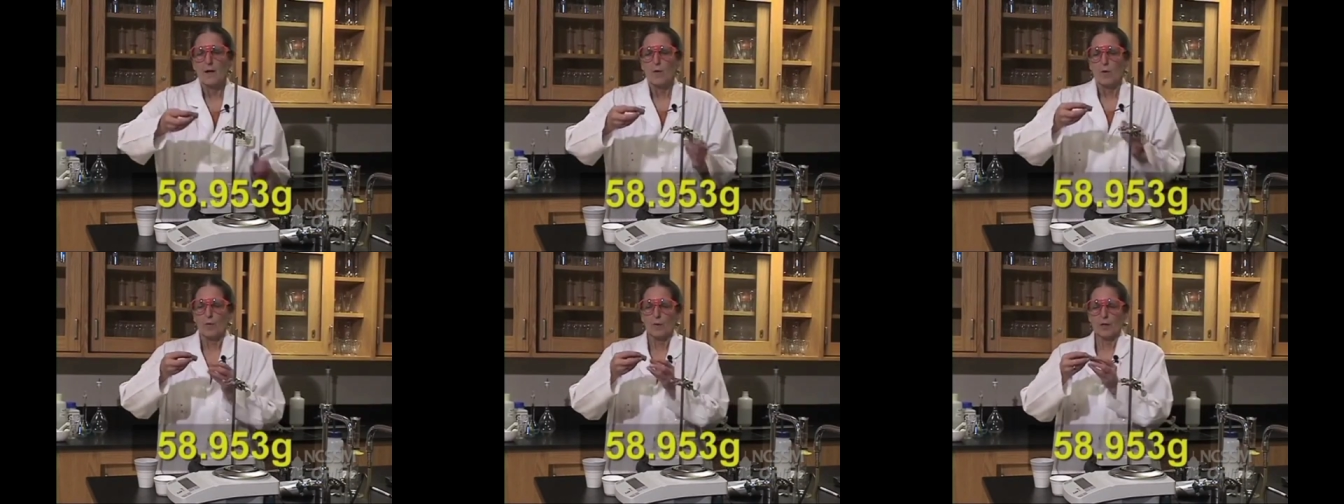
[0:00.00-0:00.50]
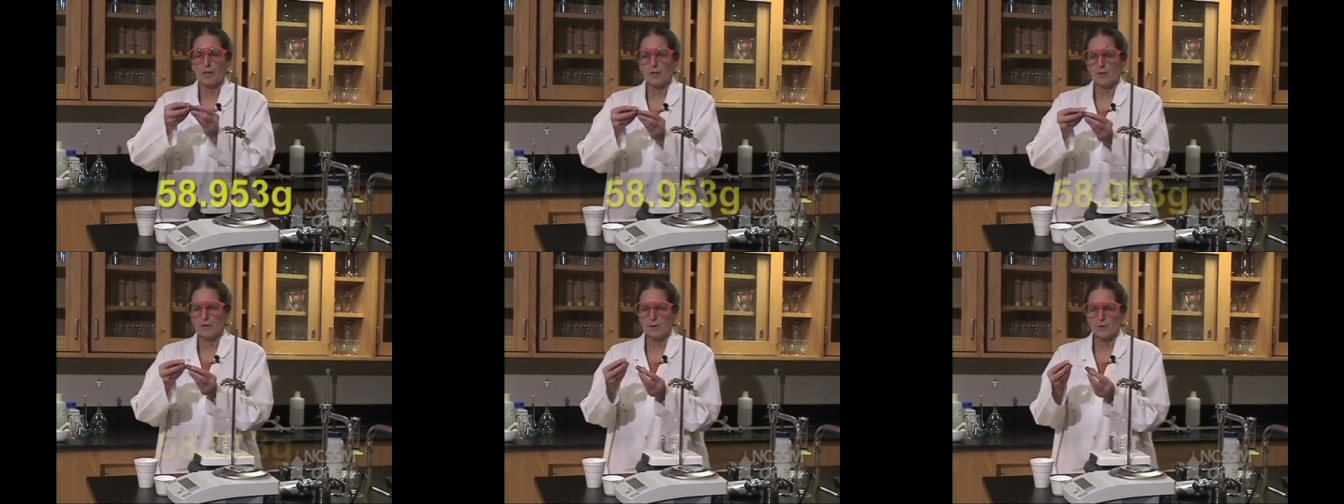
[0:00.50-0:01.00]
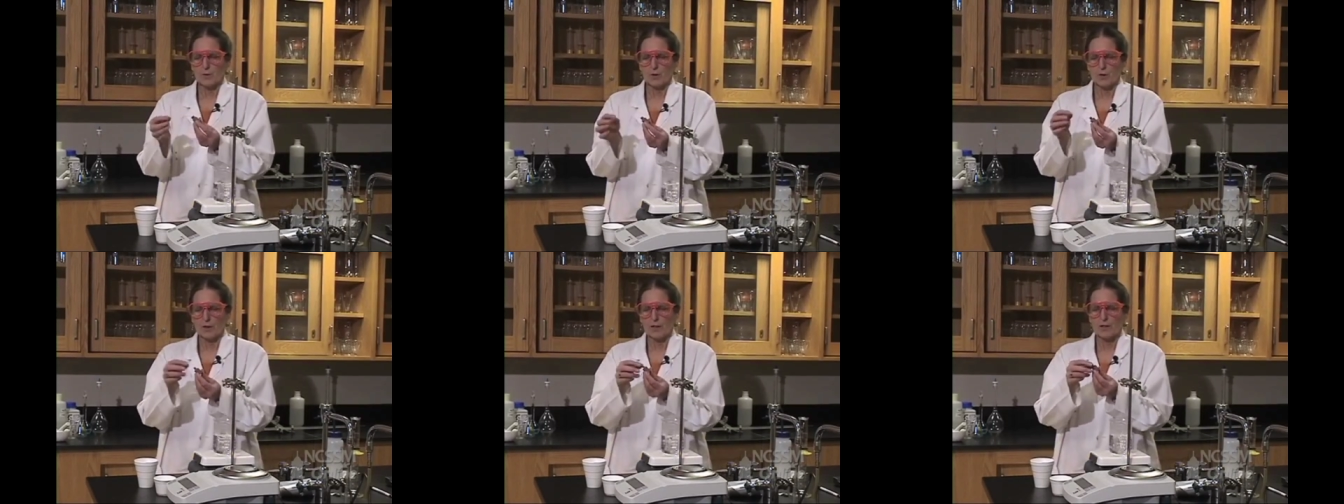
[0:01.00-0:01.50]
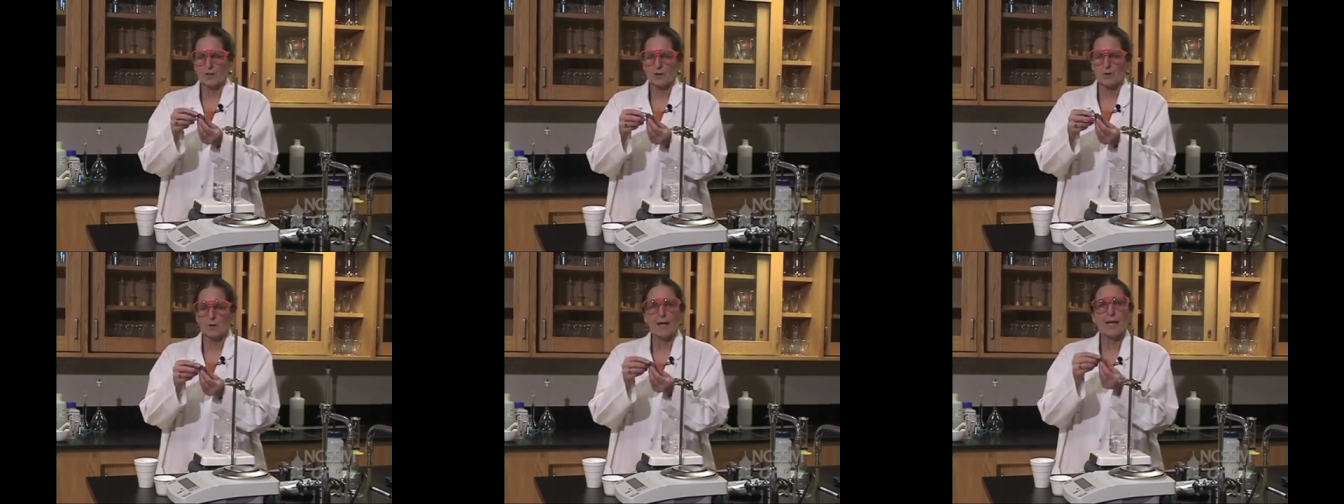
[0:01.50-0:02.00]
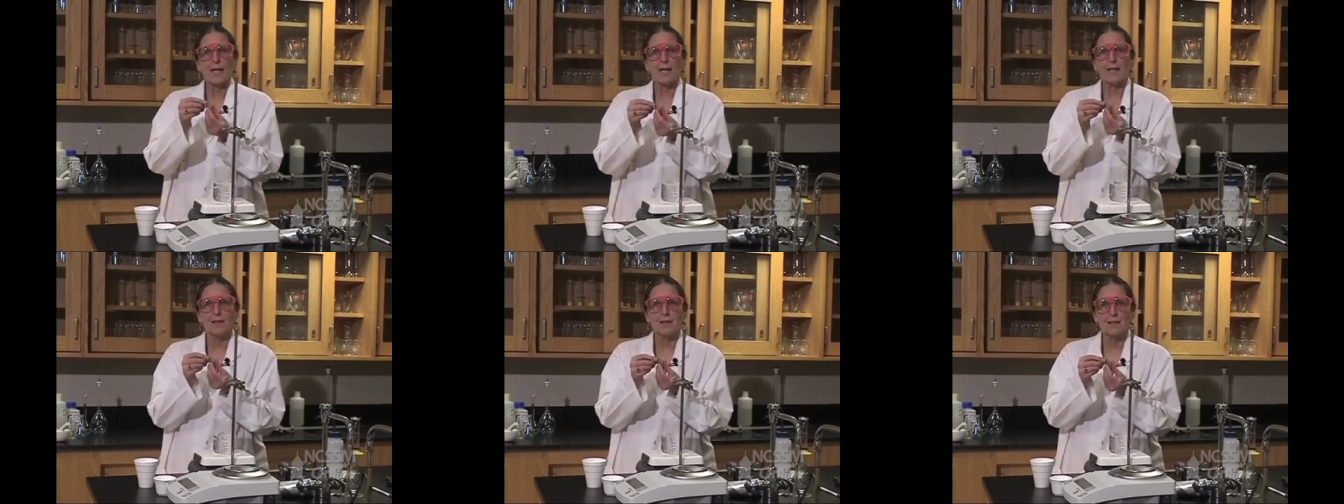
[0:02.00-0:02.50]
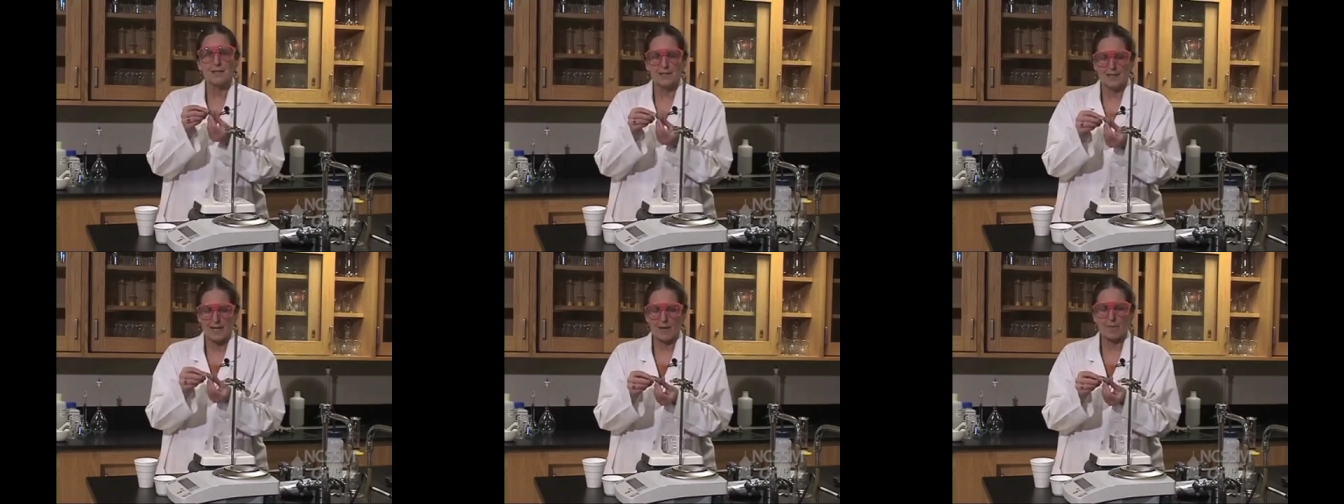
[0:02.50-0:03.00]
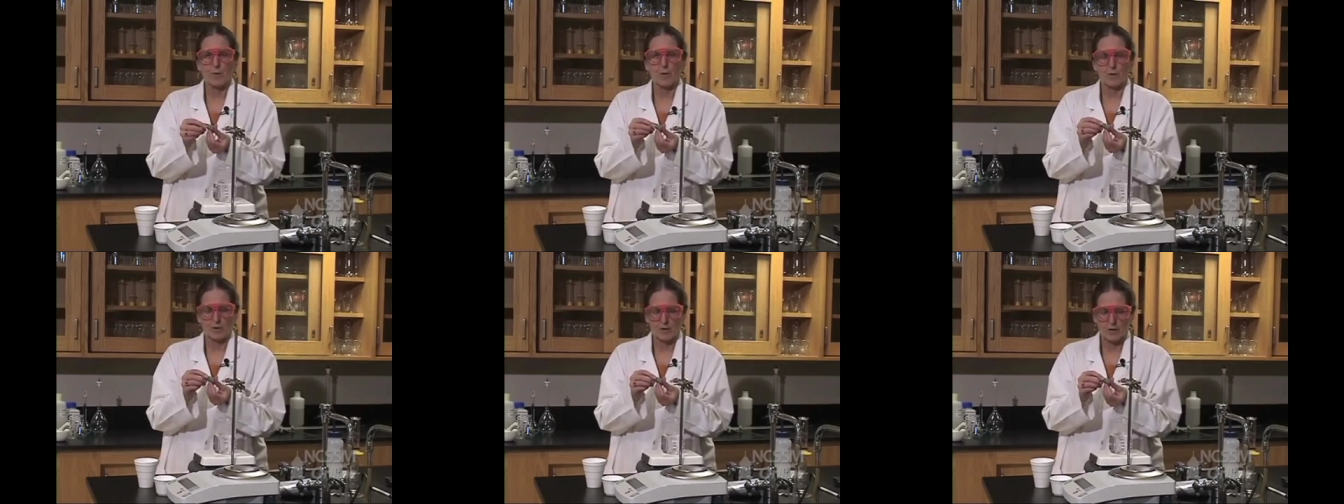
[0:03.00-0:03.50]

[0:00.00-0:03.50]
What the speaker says: What we're going to do is we're going to heat this sample